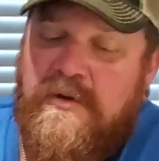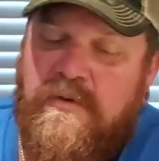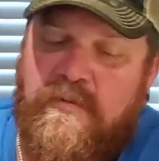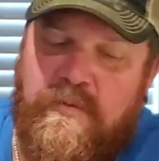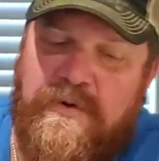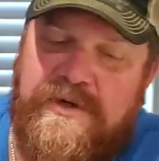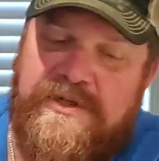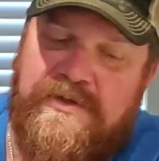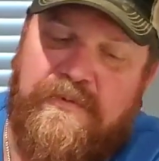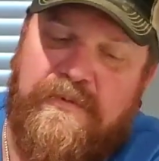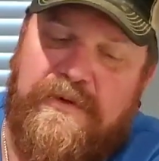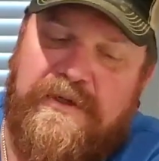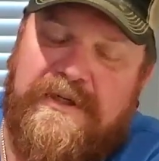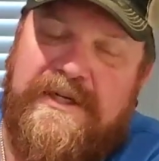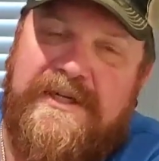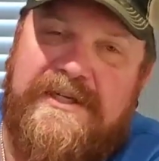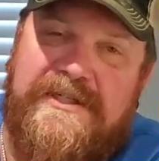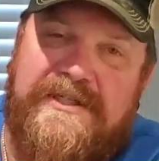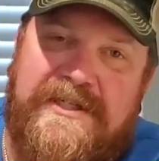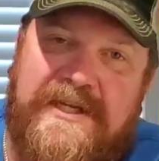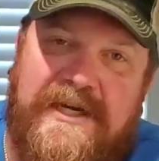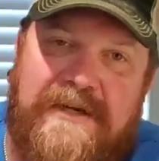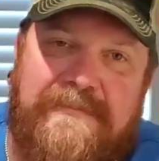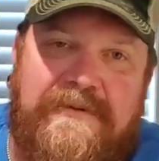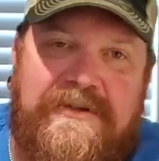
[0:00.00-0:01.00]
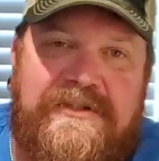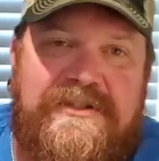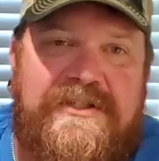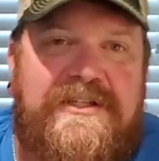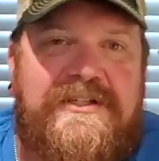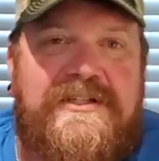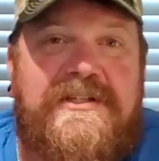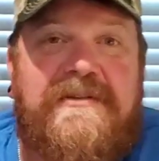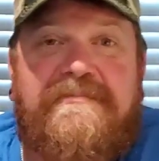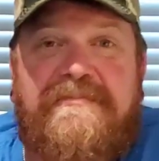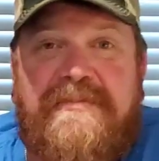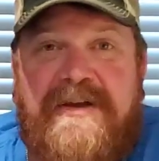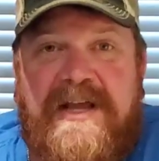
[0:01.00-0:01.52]
Which one of these tumblers is
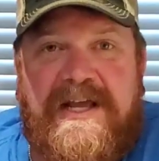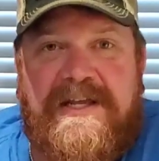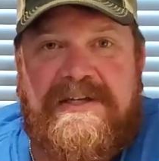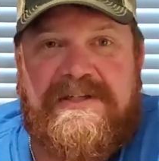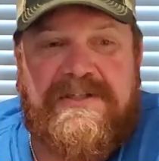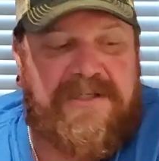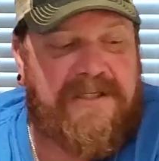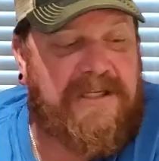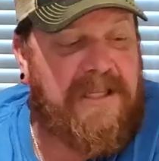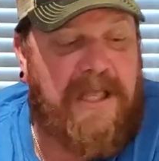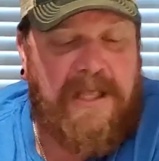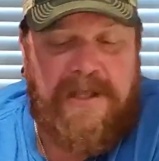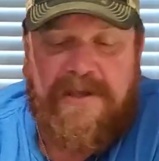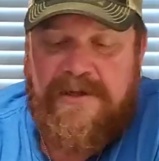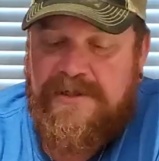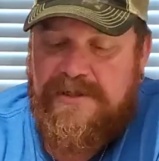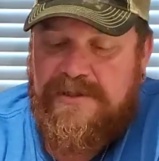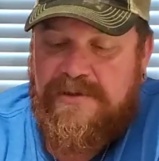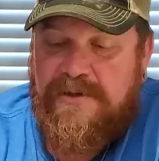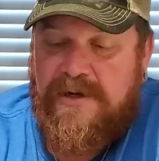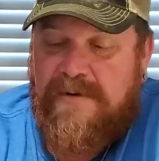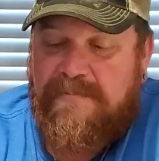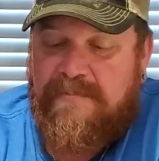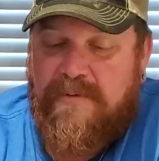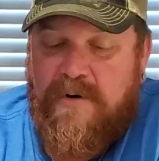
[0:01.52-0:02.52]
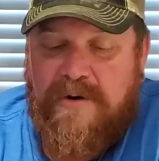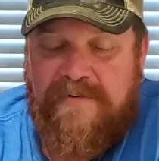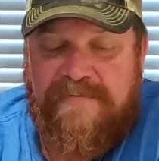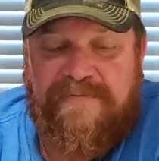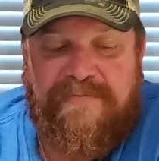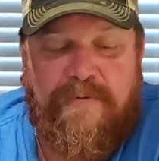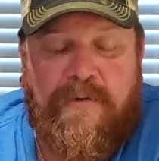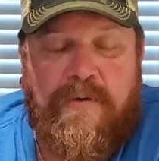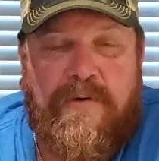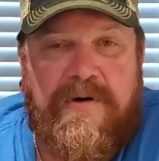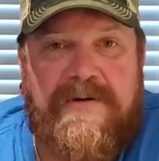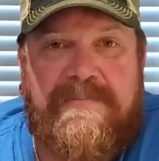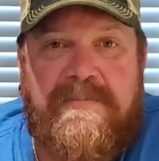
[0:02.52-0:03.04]
the best? So I bought
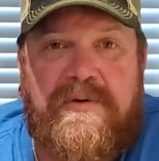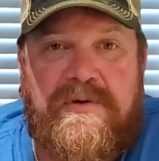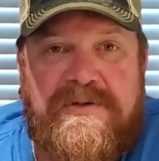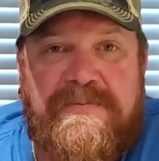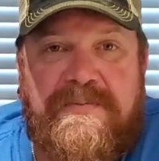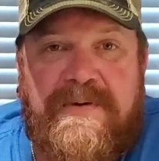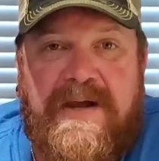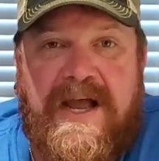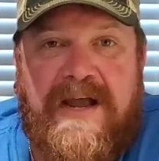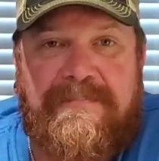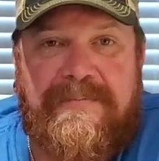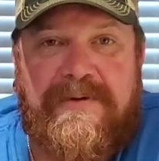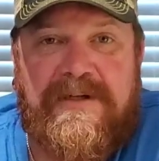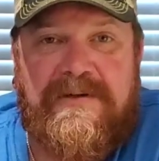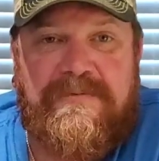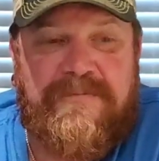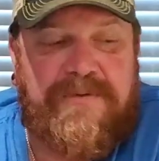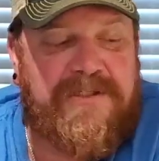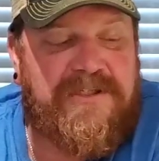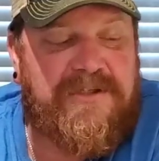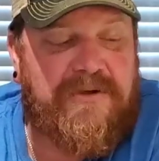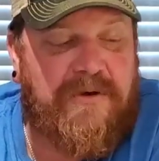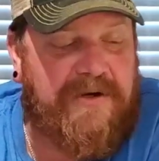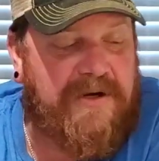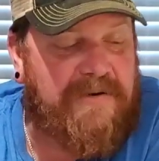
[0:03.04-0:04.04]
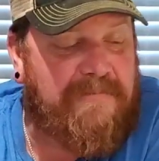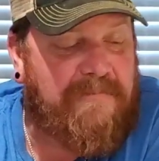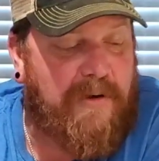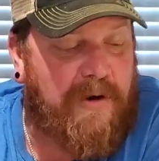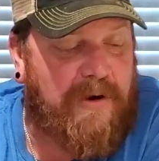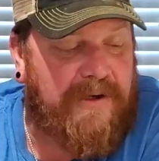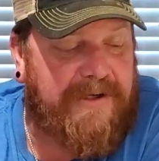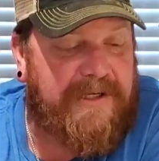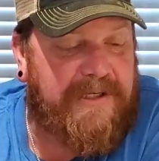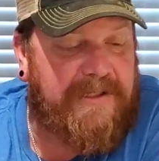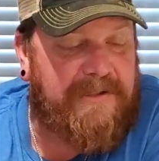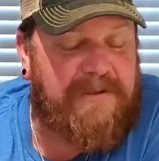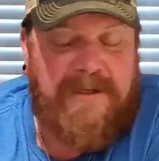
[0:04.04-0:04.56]
four of the most popular ones on the
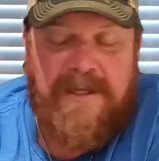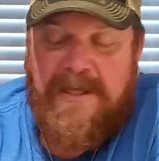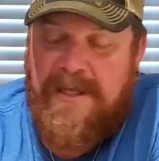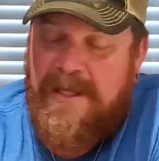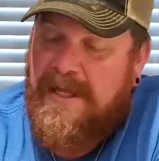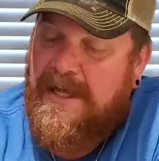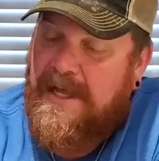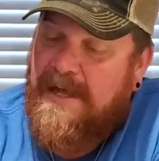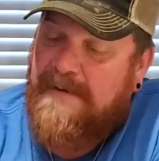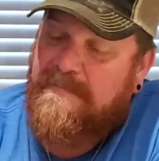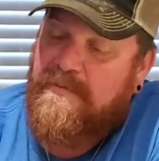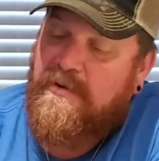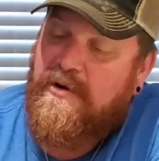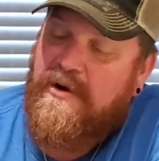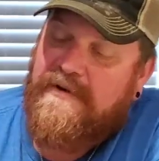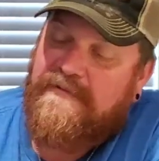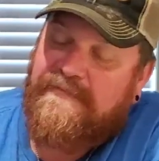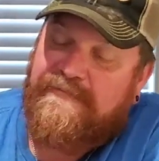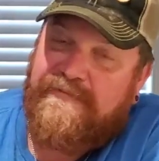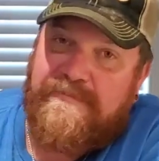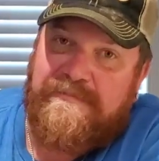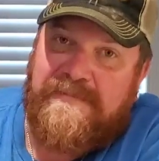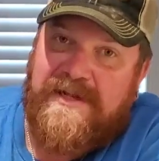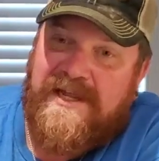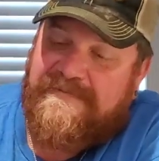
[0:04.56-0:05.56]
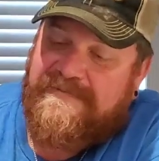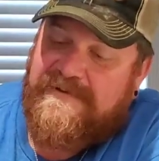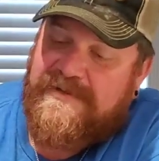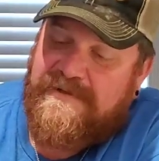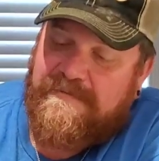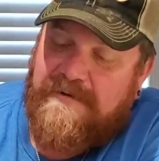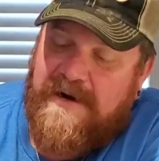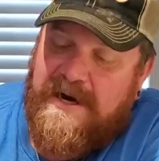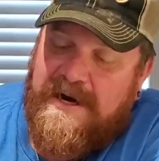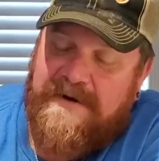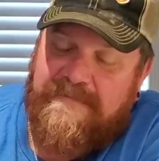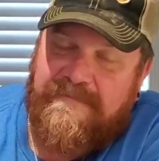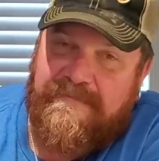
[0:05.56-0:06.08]
market. I bought from left to
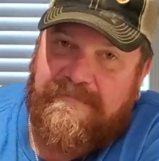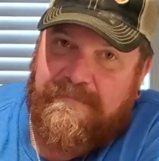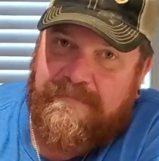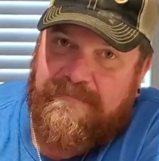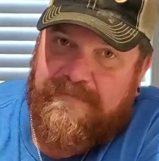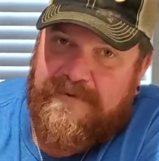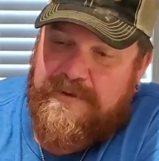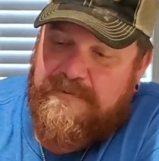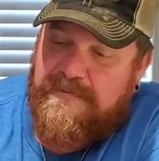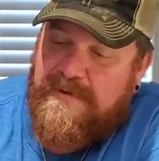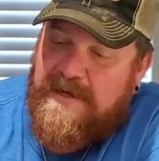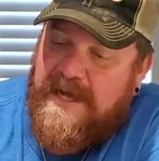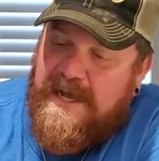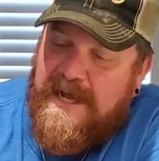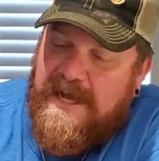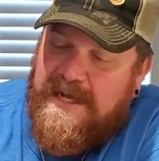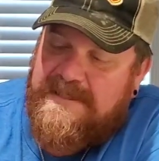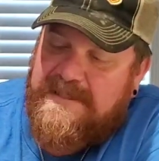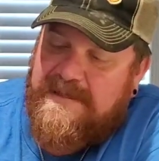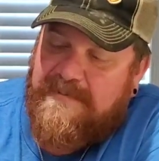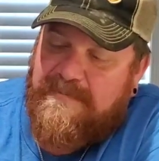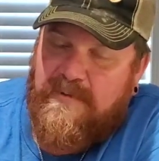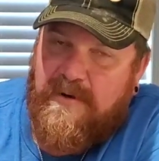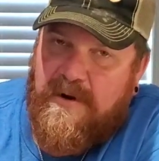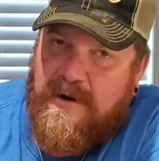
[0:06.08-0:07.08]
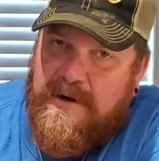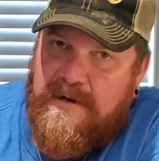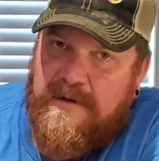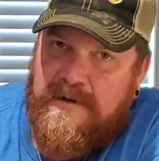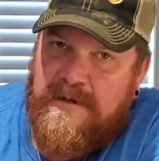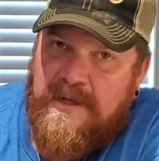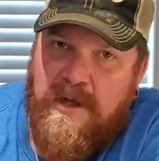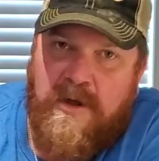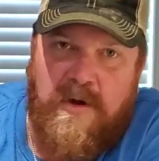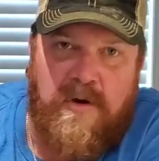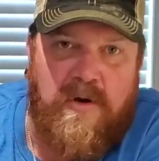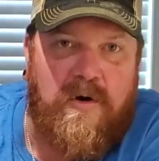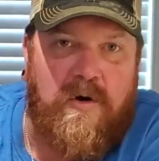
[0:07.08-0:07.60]
right for you guys. I bought
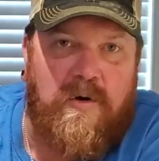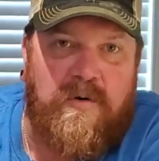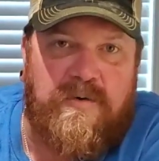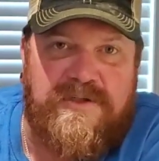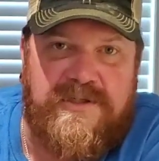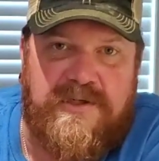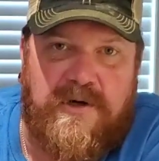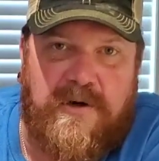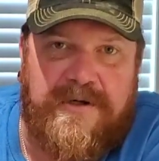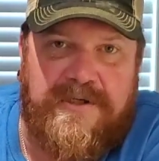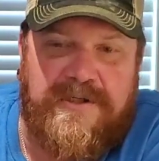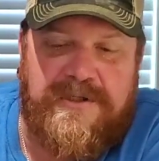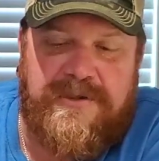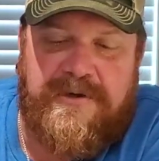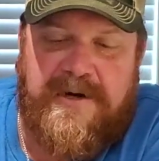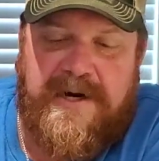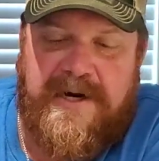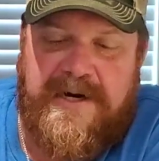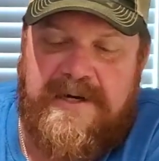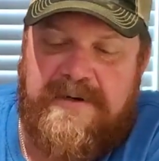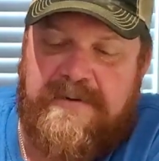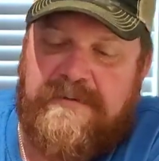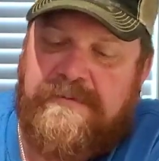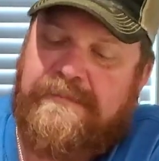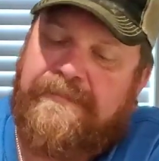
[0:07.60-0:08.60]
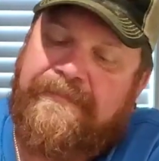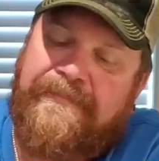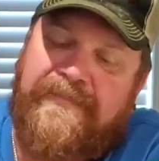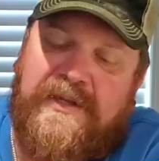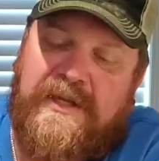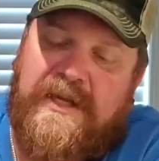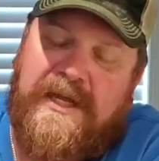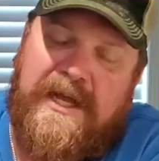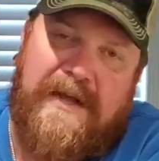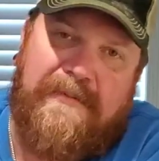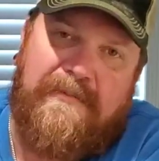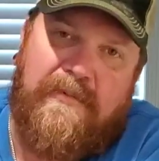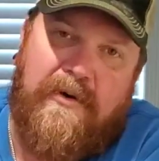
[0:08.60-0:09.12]
a Ozark Trail,
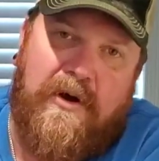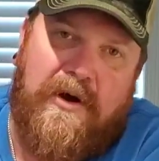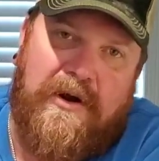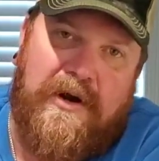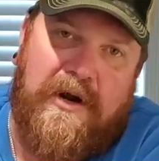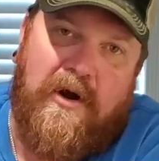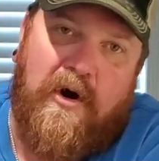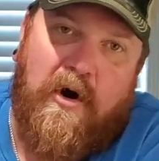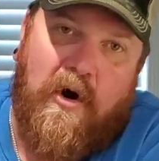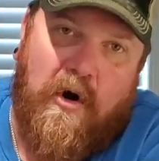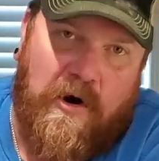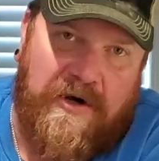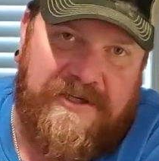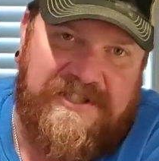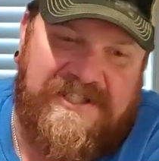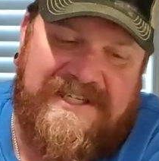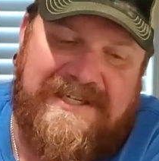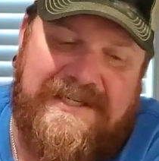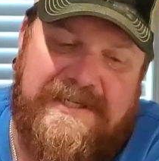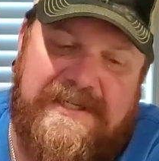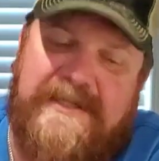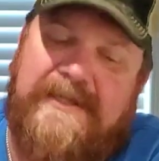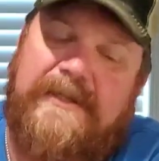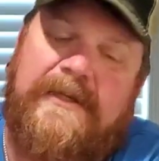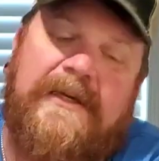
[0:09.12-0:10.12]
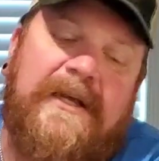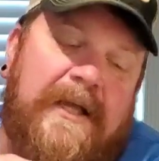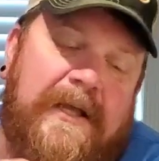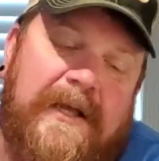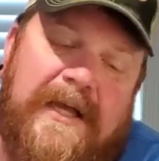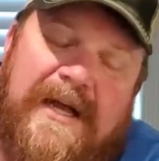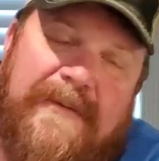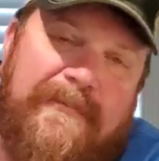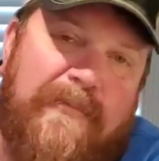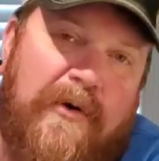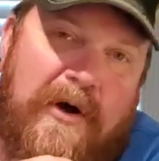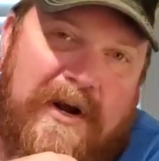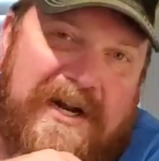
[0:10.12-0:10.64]
I bought a RTIC,
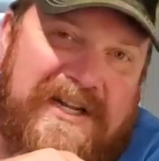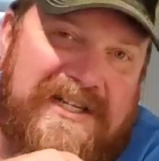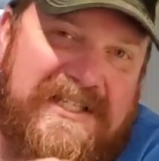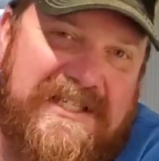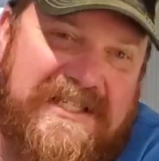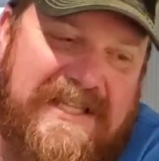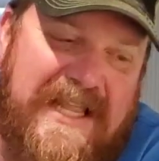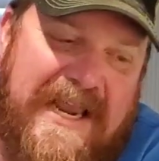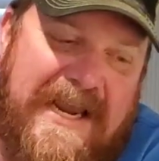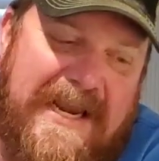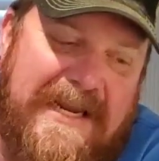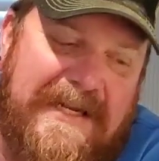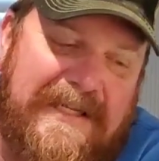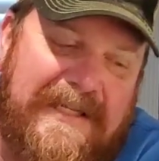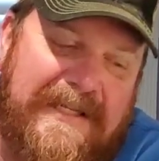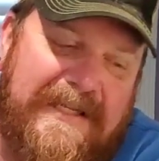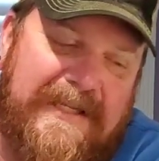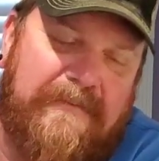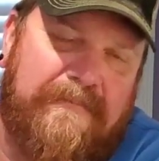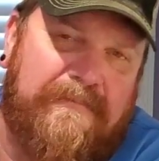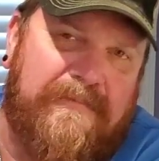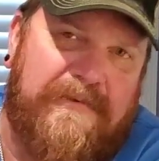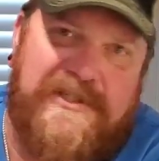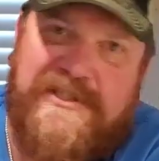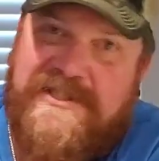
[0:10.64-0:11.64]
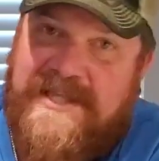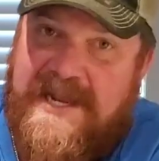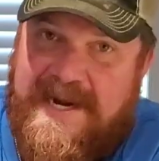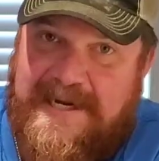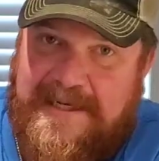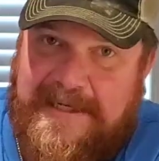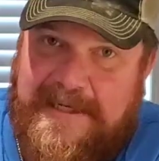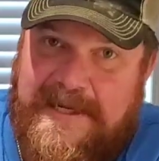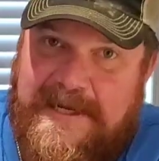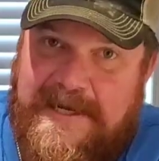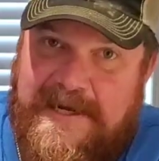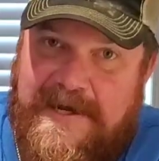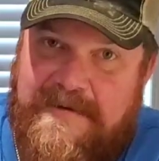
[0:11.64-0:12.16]
I bought a Stanley
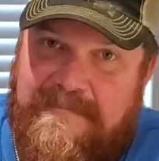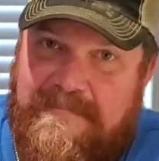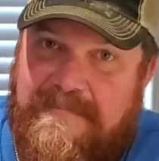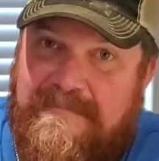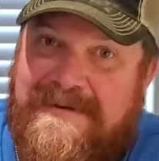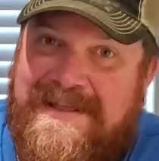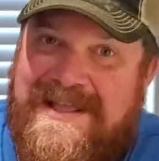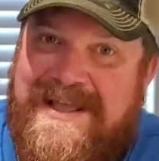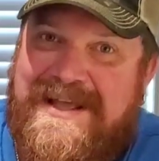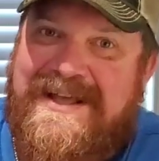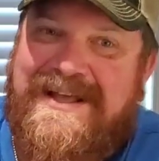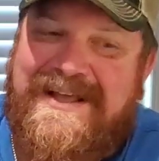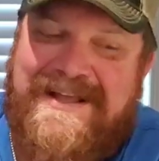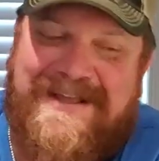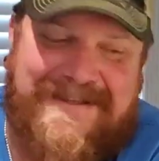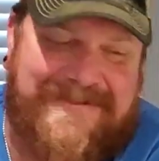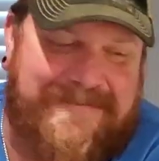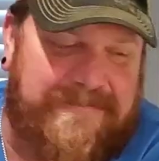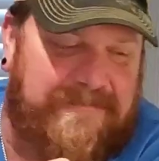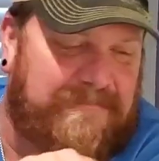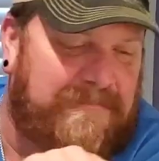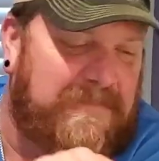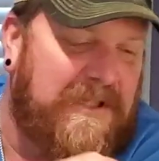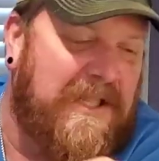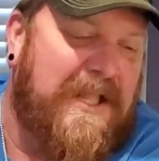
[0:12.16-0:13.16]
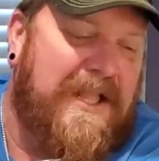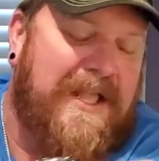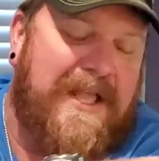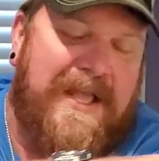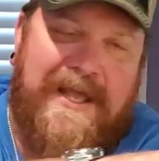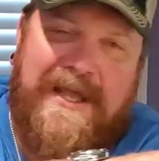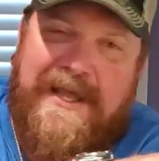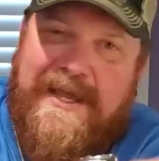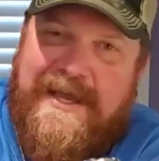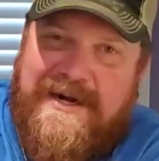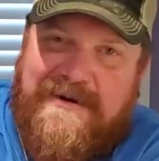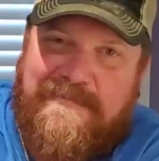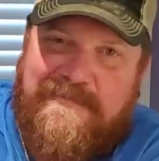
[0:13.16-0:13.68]
cup,
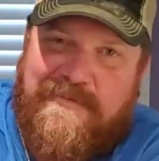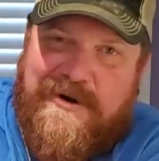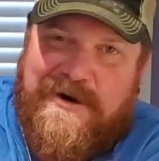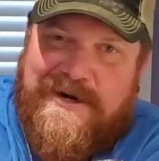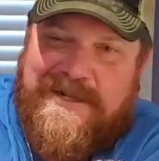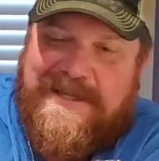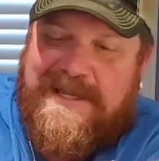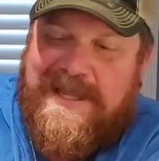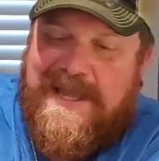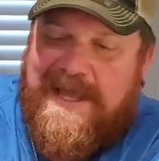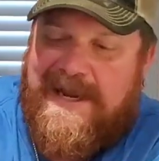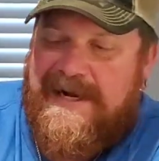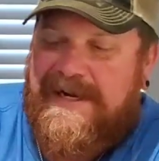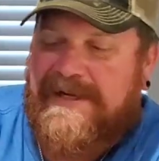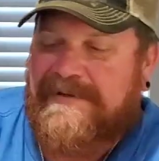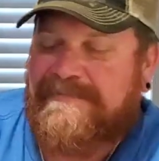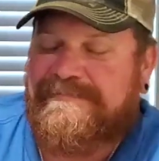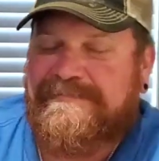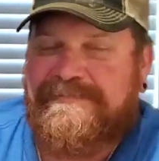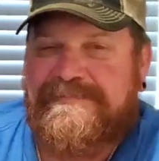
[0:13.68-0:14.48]
and I bought a Yeti.